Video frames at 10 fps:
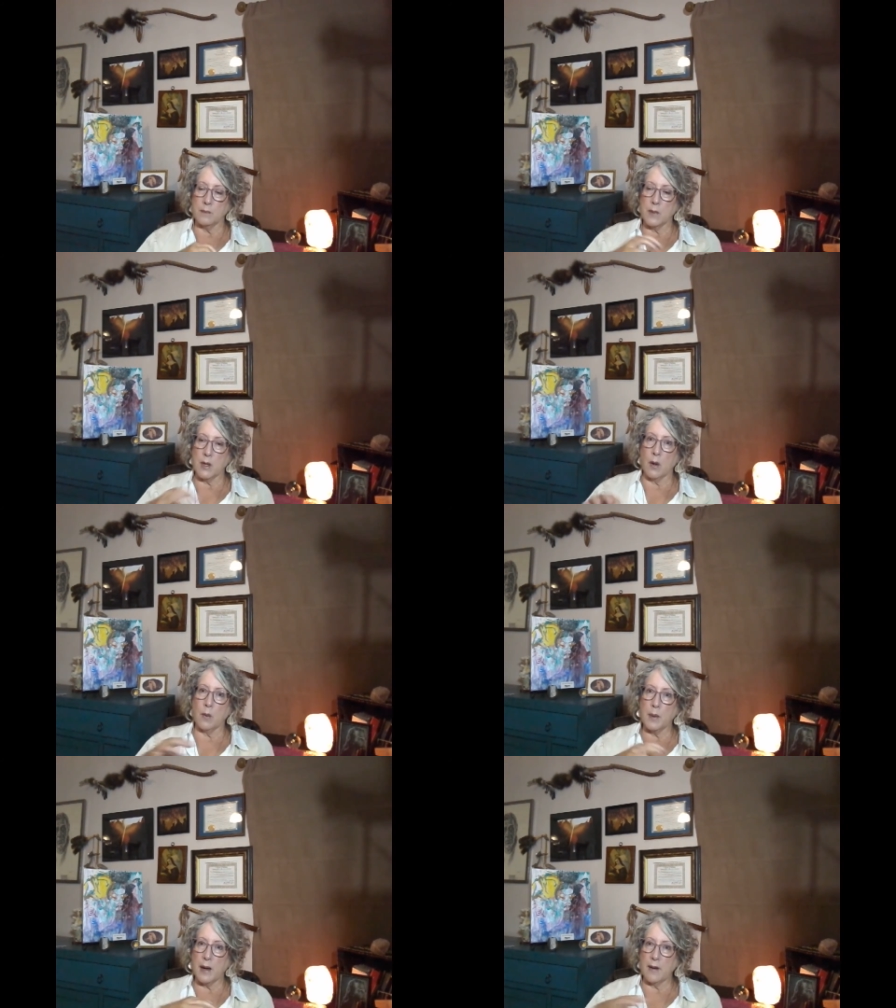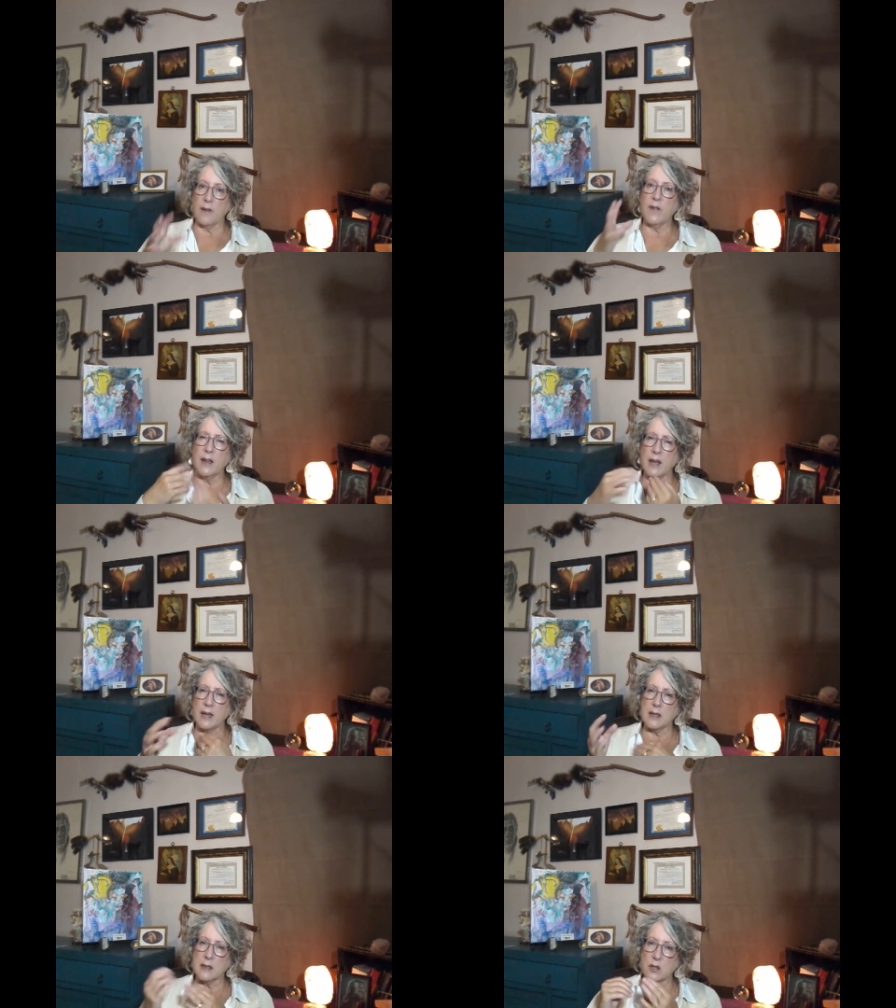you know, but I feel
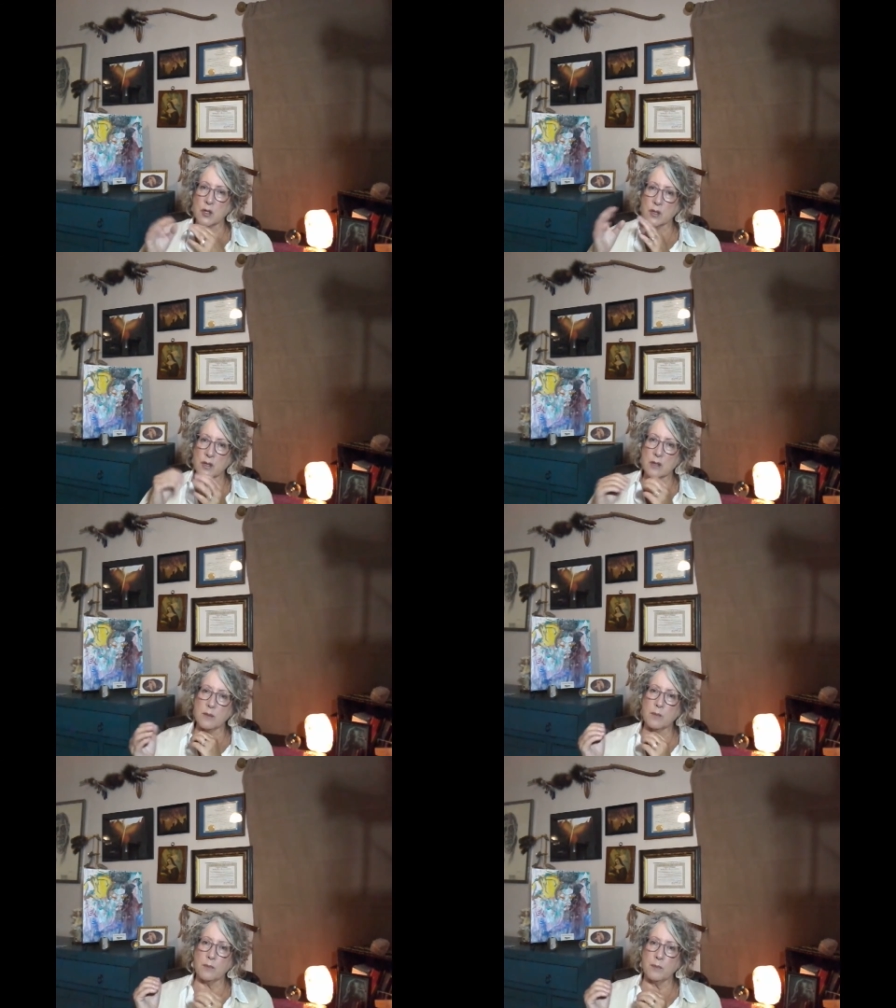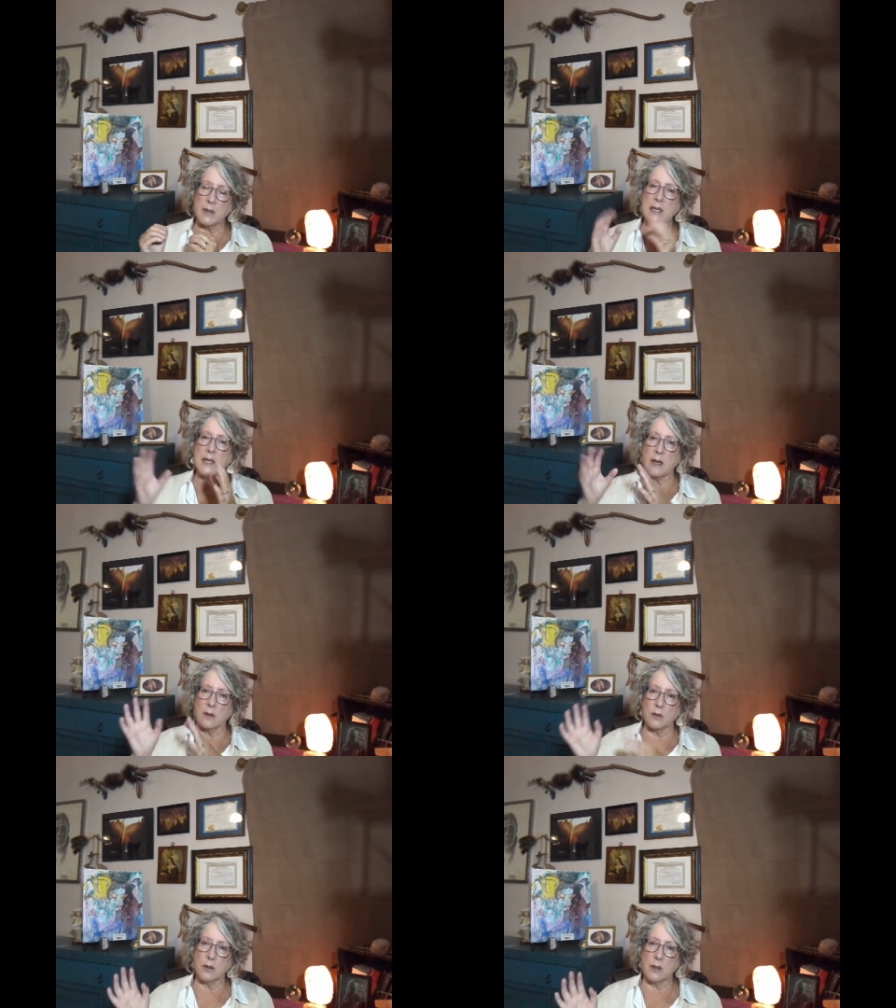like it's just
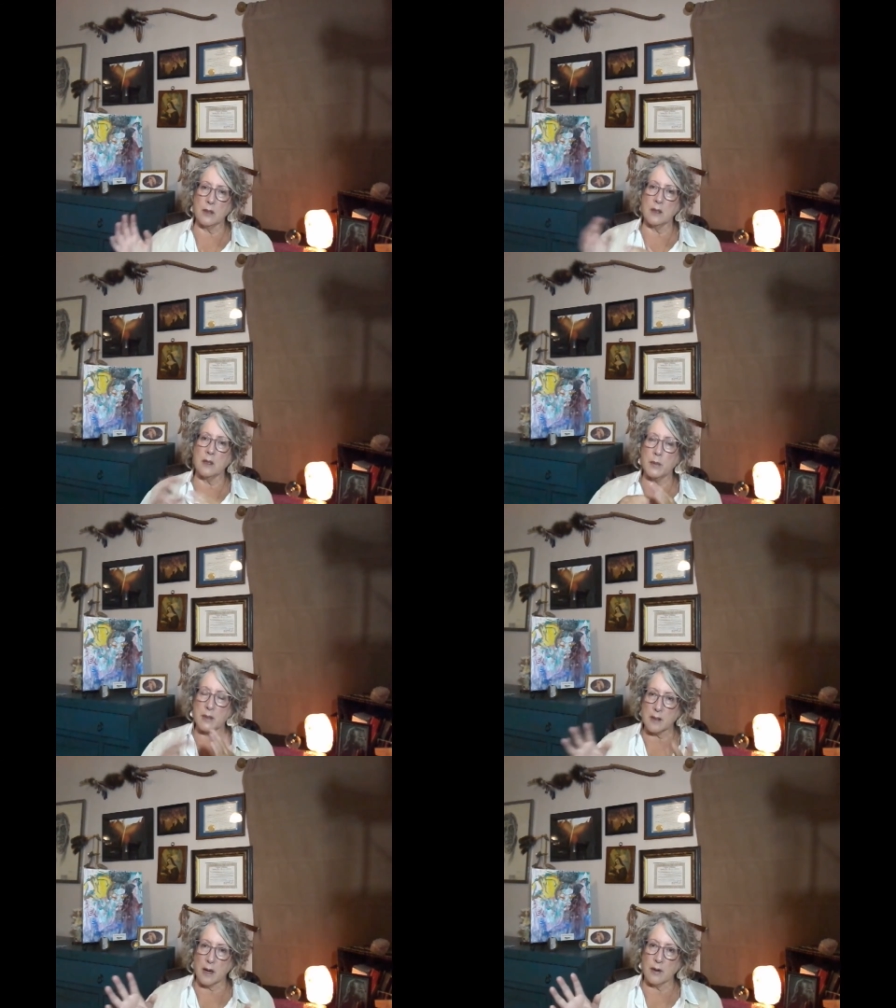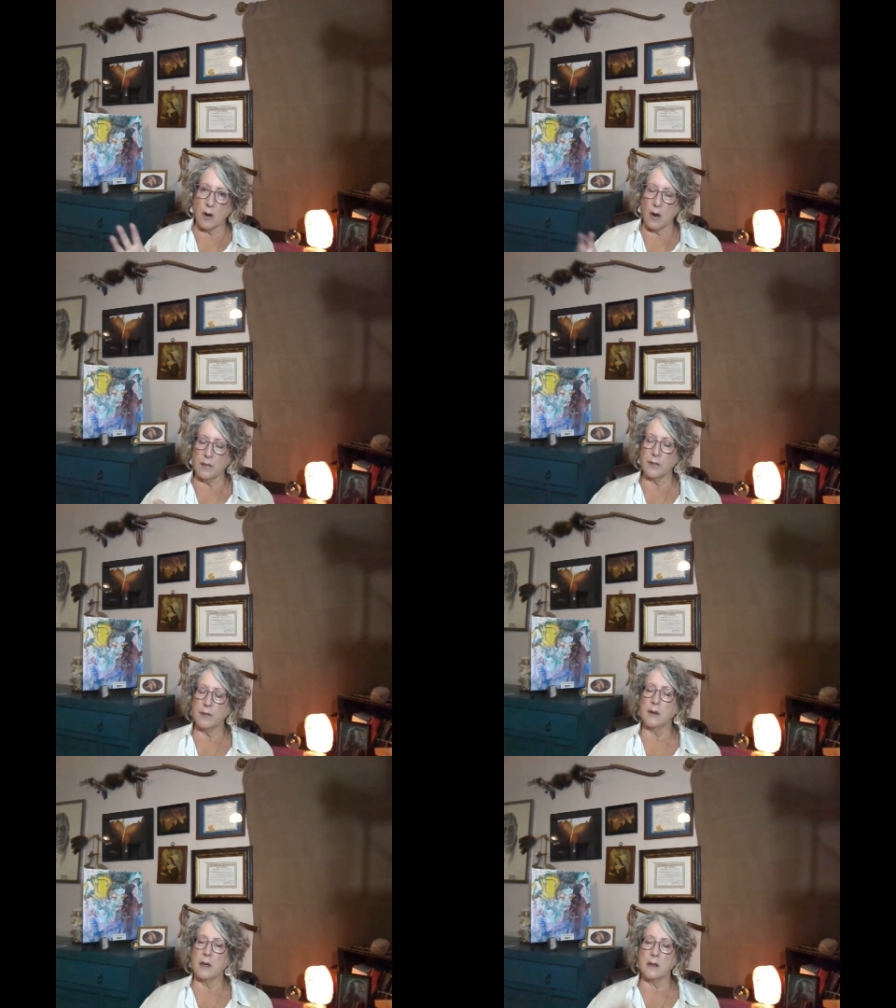details that need to be signed off.
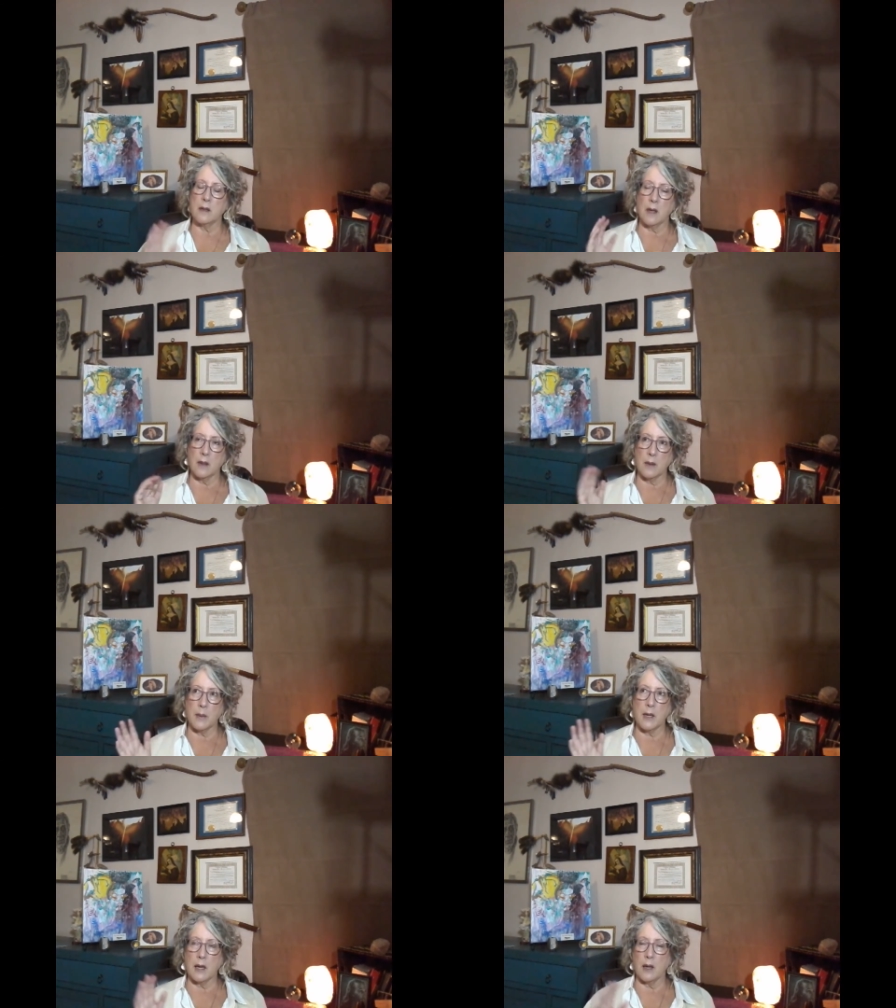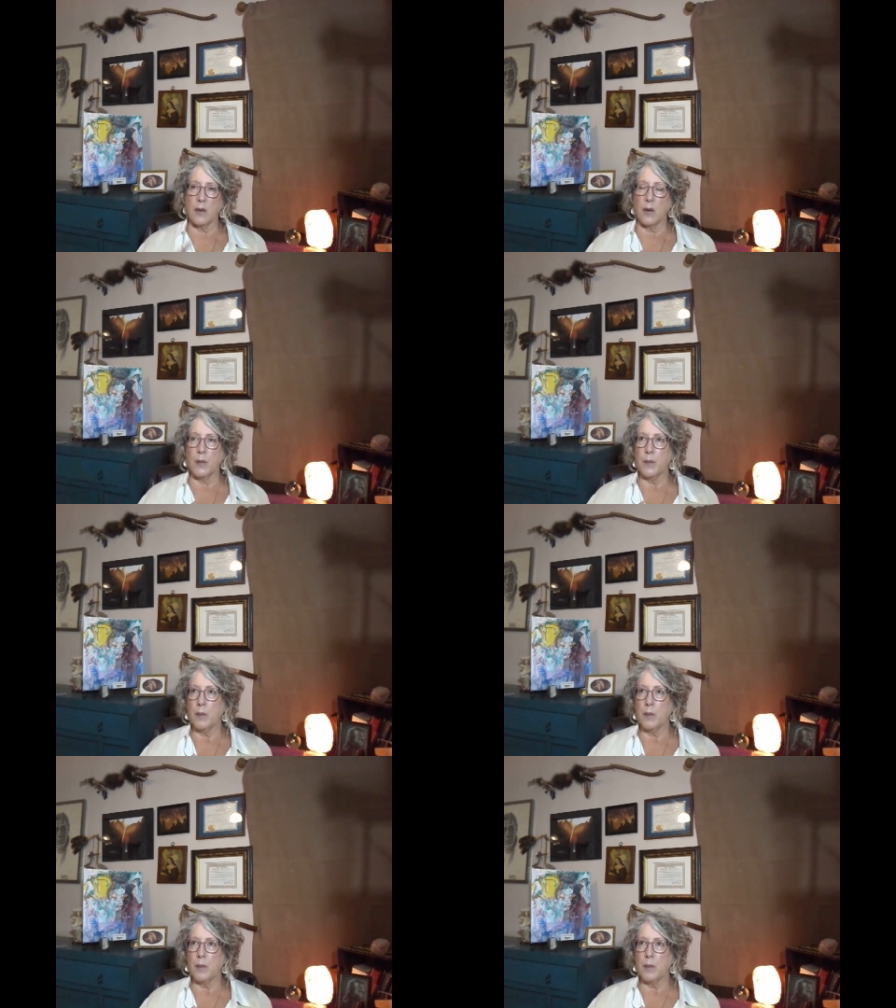I see that in the beginning, though.